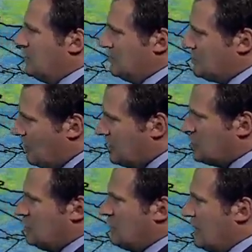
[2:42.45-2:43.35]
The
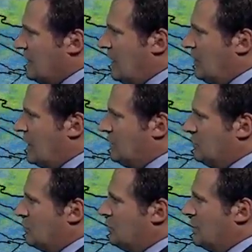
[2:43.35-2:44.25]
strongest wind right now out of the
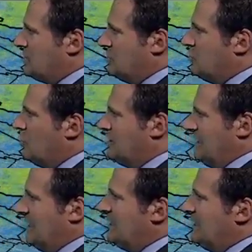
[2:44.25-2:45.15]
northwest at
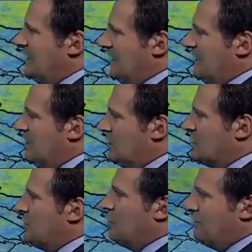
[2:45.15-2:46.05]
20 in
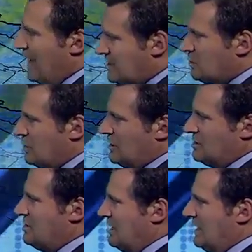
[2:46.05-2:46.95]
Hillsville. We've had some wind
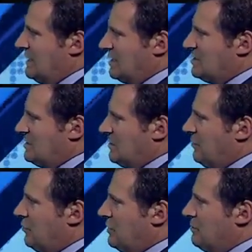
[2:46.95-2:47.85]
gusts today in excess of
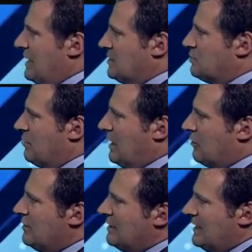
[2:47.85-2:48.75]
30 miles per hour.